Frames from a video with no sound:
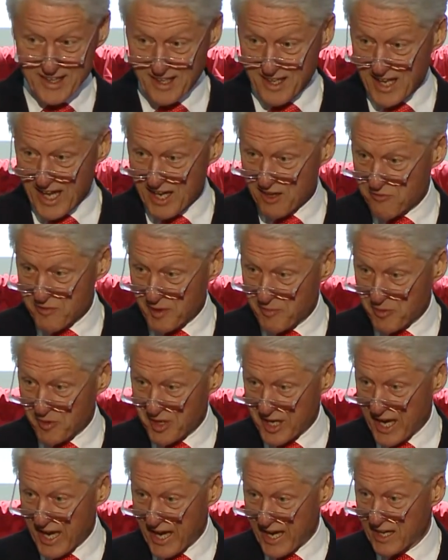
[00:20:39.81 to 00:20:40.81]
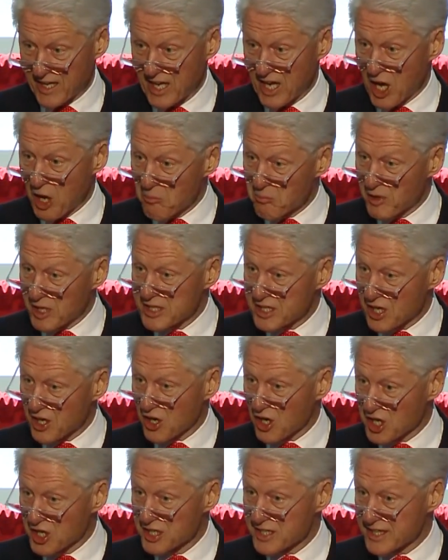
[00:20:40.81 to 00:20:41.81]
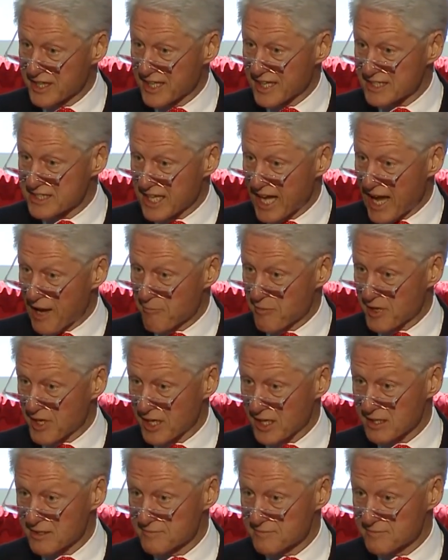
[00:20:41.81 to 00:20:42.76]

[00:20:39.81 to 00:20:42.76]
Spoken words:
a lot of people can't, but there are good things happening.